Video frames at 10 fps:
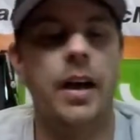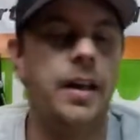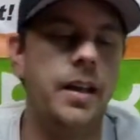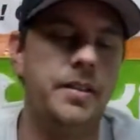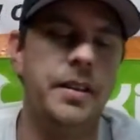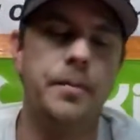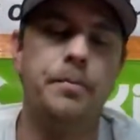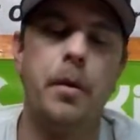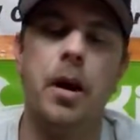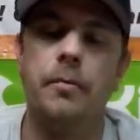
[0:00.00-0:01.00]
I did an
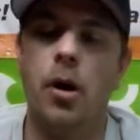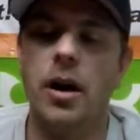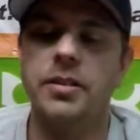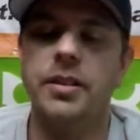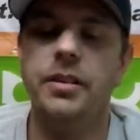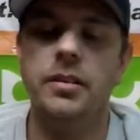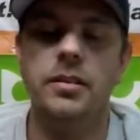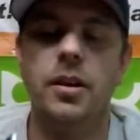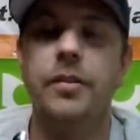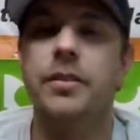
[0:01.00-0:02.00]
unboxing
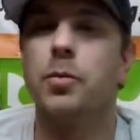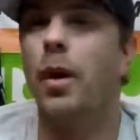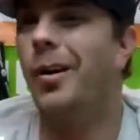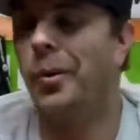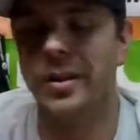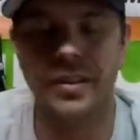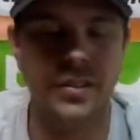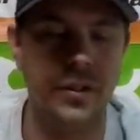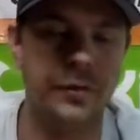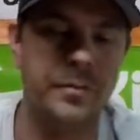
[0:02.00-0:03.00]
on this Wild Willy
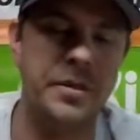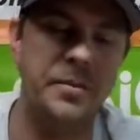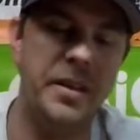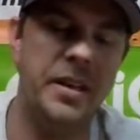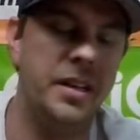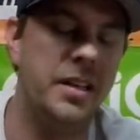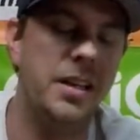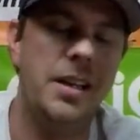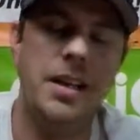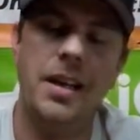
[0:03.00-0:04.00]
2 from Tamiya,
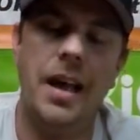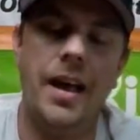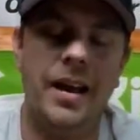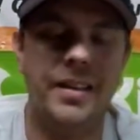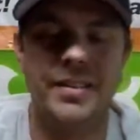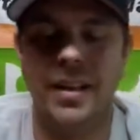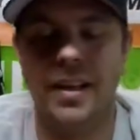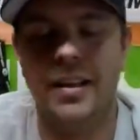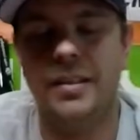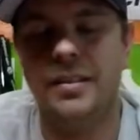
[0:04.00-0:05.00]
and I can
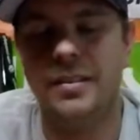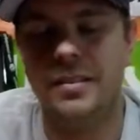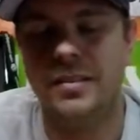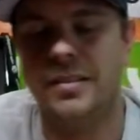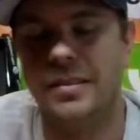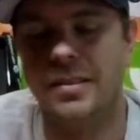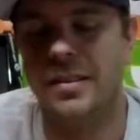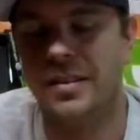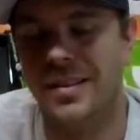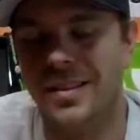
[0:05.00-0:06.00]
tell you,
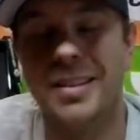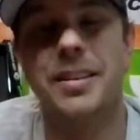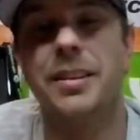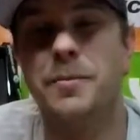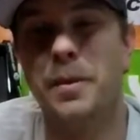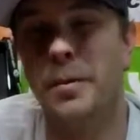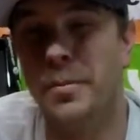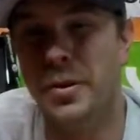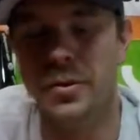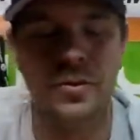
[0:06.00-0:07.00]
this thing has been
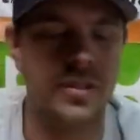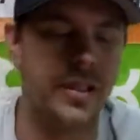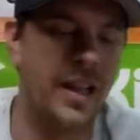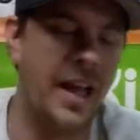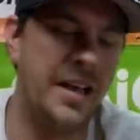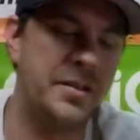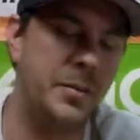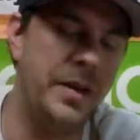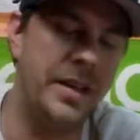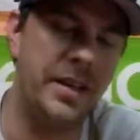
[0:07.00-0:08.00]
abused in the last
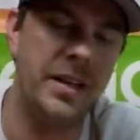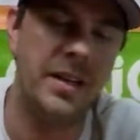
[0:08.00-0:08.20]
week.